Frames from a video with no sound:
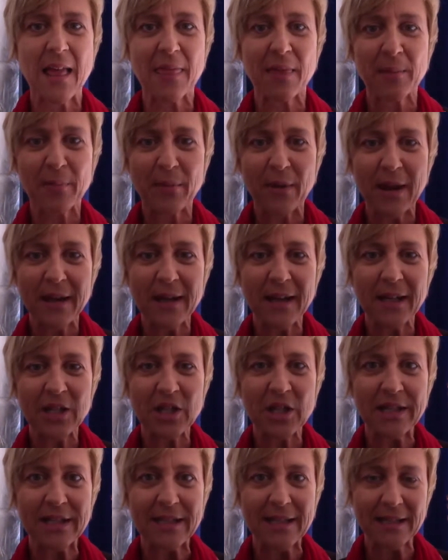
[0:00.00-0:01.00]
the brain
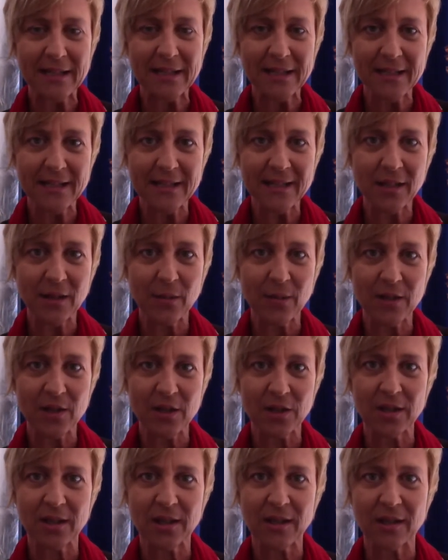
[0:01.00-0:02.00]
actually hears the
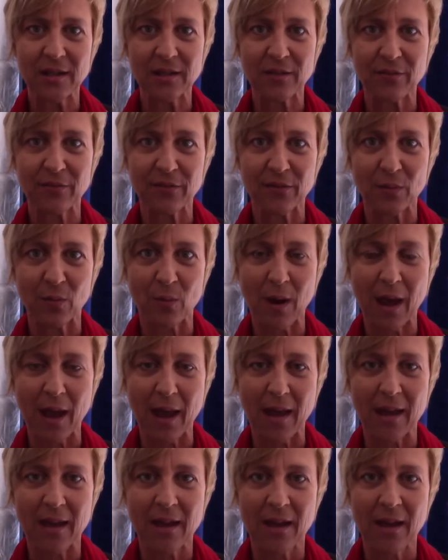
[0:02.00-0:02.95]
question in a different way.